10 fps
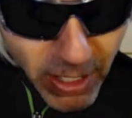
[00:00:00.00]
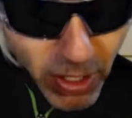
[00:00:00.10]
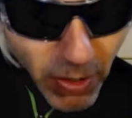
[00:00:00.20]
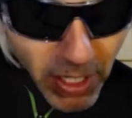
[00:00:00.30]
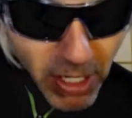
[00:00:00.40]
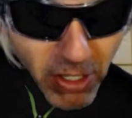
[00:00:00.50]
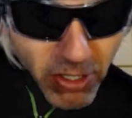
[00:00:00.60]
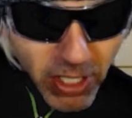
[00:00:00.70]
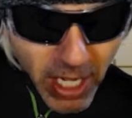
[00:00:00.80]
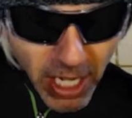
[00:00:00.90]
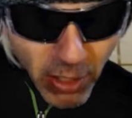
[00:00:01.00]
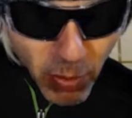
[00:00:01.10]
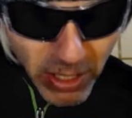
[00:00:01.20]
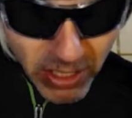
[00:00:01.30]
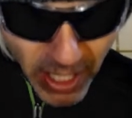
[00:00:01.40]
So here's,
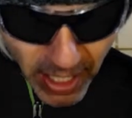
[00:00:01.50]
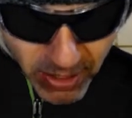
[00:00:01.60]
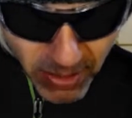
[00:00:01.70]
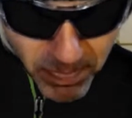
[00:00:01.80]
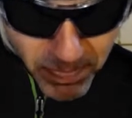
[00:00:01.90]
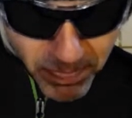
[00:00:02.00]
here's what he says.